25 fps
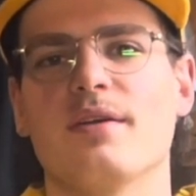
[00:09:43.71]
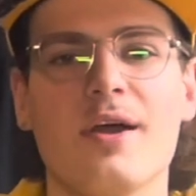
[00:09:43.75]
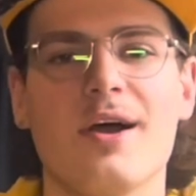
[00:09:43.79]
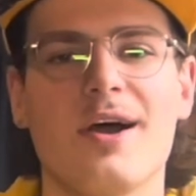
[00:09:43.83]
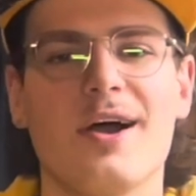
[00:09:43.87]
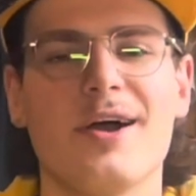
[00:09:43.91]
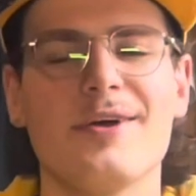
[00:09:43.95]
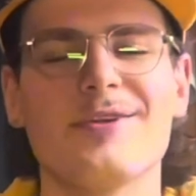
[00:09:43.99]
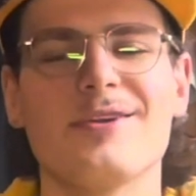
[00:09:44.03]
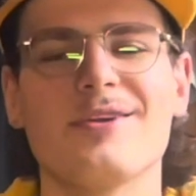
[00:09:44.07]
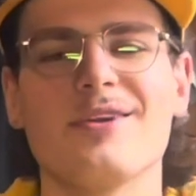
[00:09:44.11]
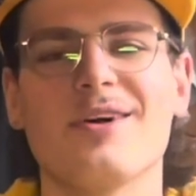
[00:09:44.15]

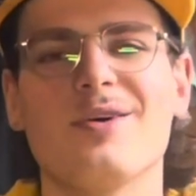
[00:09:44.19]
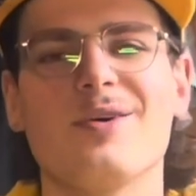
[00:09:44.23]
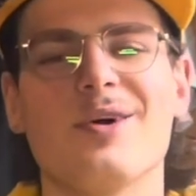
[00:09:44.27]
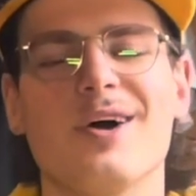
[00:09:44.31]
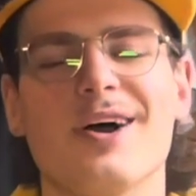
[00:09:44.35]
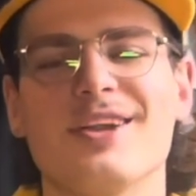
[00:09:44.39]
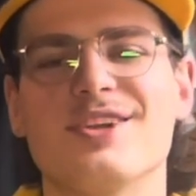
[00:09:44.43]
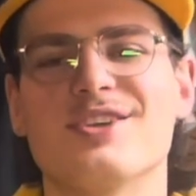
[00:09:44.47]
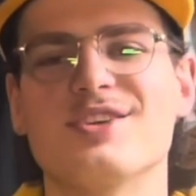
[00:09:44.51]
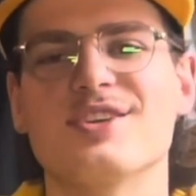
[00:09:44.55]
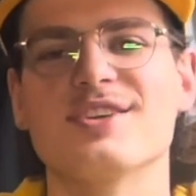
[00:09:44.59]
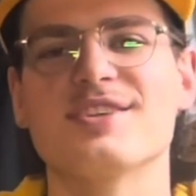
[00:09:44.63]
I don't know, I
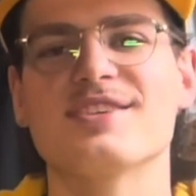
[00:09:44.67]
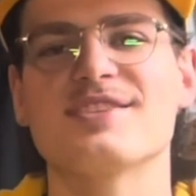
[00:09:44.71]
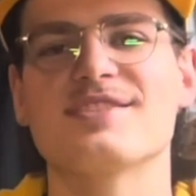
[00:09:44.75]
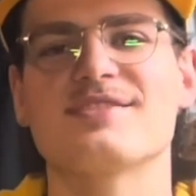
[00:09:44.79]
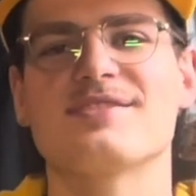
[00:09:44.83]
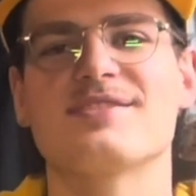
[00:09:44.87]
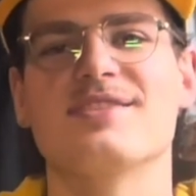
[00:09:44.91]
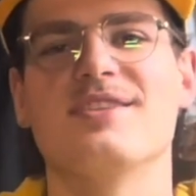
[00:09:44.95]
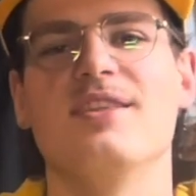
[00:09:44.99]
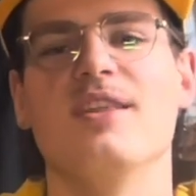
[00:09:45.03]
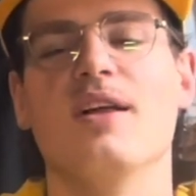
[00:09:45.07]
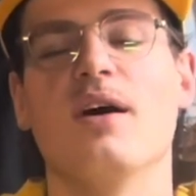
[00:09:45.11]

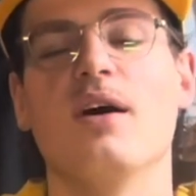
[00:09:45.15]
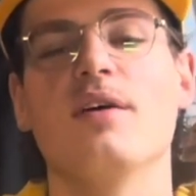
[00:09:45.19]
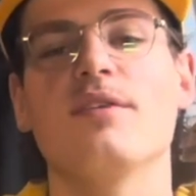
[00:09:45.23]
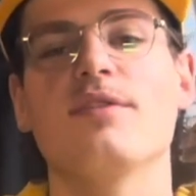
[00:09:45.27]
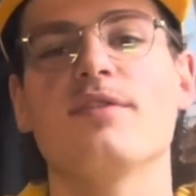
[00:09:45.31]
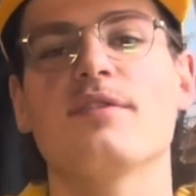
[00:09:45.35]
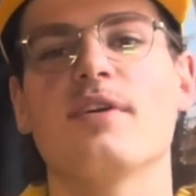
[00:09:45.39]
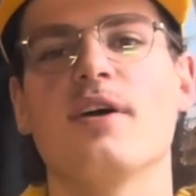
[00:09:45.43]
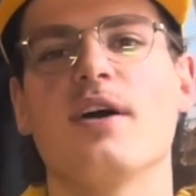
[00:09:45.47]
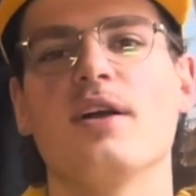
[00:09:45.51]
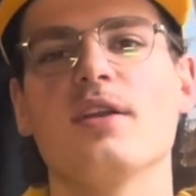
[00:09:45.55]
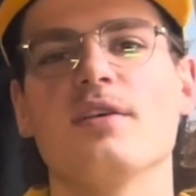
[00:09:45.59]
just love
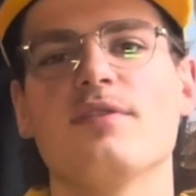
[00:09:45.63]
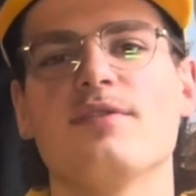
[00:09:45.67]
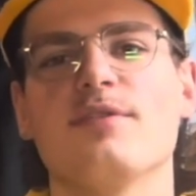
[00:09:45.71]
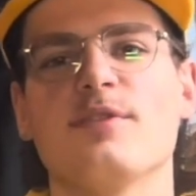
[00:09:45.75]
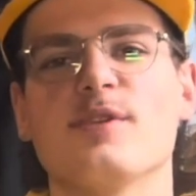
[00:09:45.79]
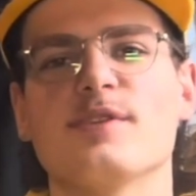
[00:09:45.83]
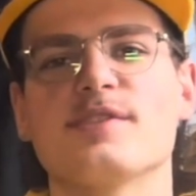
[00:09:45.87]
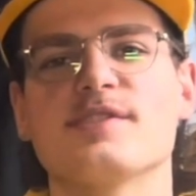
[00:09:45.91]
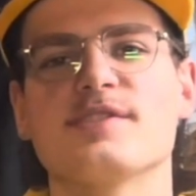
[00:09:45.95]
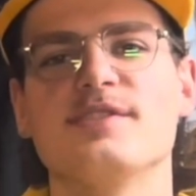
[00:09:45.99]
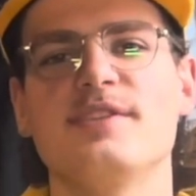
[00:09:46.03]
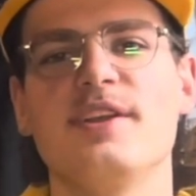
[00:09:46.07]
colorful
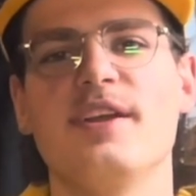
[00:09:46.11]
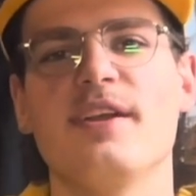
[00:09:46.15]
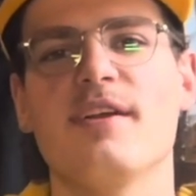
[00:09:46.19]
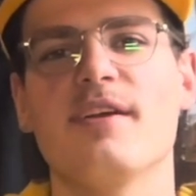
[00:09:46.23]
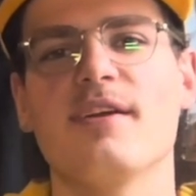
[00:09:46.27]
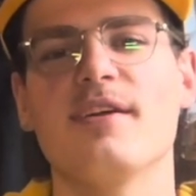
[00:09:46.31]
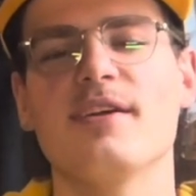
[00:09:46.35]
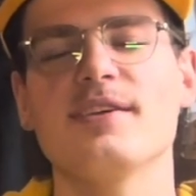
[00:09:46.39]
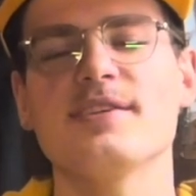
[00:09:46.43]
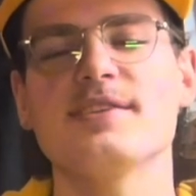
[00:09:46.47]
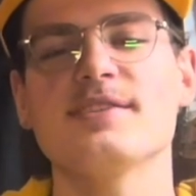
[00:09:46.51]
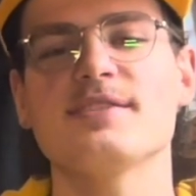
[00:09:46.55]

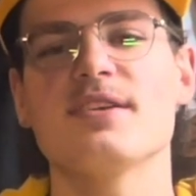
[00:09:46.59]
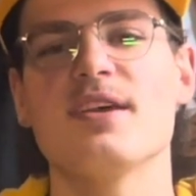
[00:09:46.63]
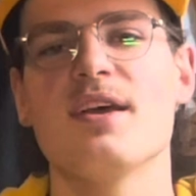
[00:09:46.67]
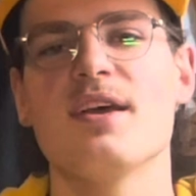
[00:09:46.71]
sneakers,